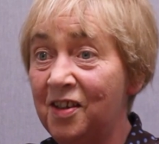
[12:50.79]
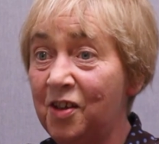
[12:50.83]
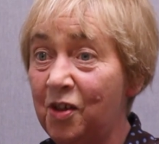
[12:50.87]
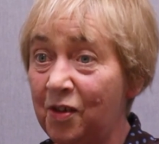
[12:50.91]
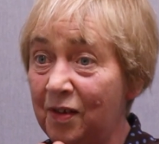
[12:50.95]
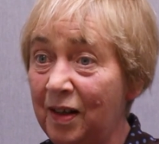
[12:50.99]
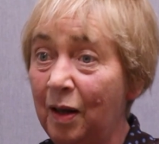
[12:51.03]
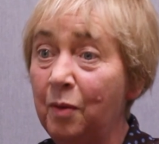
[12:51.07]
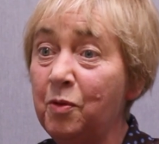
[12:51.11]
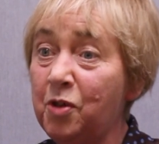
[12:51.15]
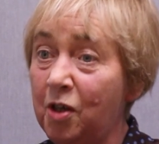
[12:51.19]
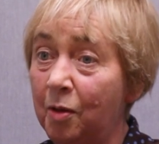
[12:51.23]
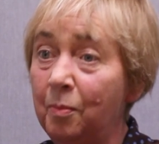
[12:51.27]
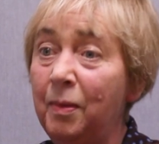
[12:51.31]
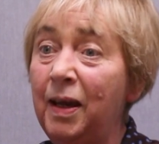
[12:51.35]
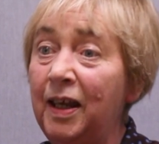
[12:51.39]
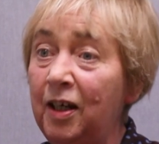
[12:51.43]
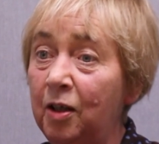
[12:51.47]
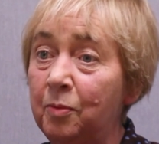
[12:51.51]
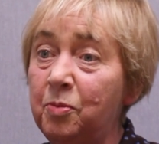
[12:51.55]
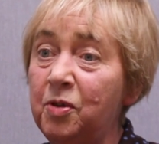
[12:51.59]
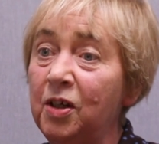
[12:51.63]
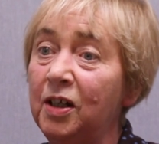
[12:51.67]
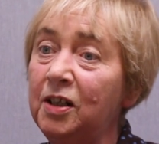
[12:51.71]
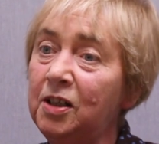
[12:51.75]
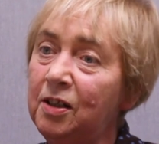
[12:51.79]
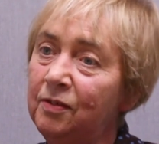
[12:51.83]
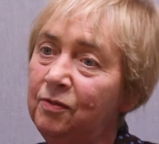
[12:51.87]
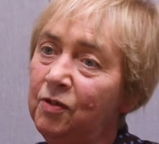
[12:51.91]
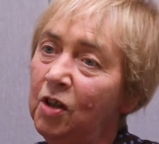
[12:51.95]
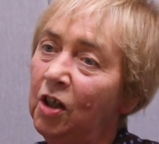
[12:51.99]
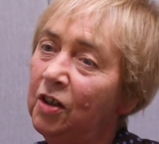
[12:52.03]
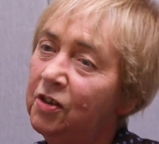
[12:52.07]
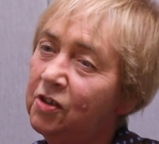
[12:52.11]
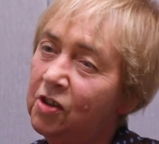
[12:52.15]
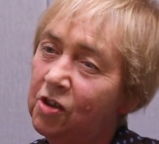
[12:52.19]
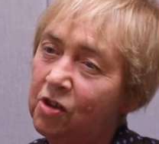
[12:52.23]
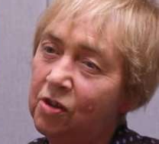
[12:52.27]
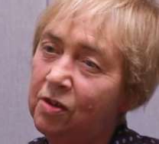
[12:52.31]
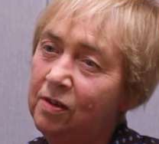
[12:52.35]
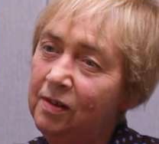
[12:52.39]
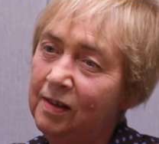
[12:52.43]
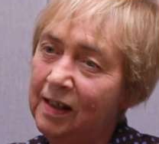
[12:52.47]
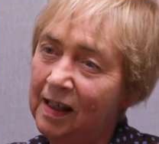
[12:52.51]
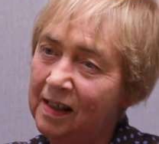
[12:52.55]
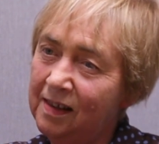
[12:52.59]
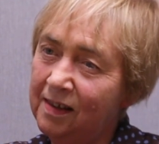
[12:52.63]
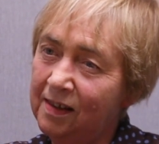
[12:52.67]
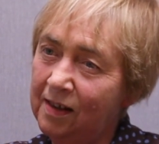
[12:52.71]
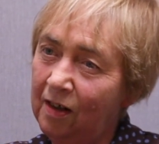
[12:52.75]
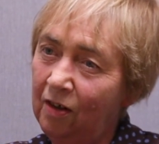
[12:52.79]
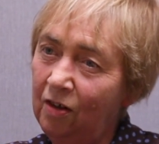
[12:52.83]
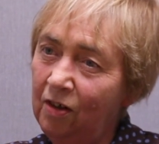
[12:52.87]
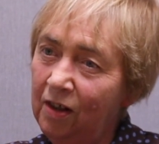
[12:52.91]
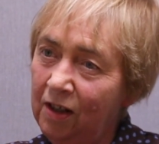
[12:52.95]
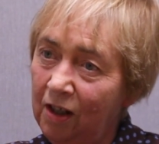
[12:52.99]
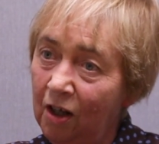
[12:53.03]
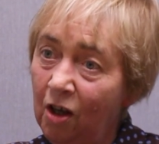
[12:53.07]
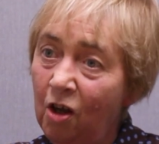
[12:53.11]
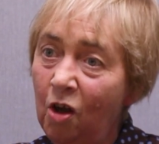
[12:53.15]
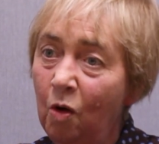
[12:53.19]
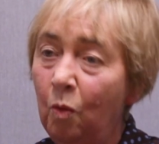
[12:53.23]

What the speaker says: So that was our main objective, not necessarily,